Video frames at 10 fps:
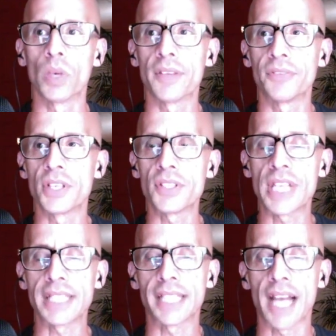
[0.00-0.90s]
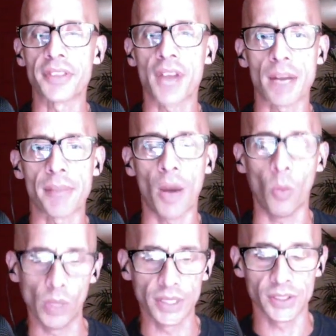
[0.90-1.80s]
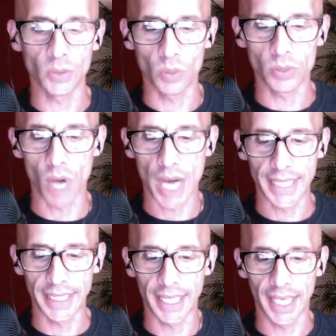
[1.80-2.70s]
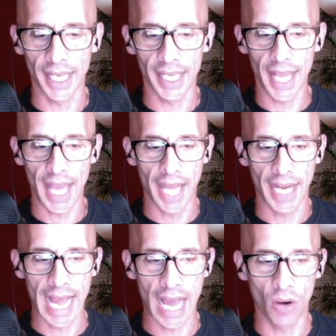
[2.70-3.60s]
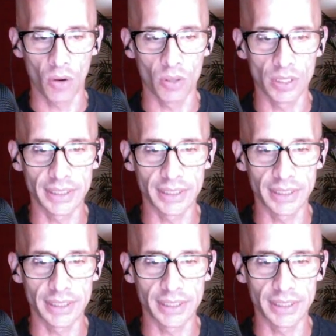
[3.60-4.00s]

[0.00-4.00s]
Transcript: of the first things that I thought about was Rodney King and how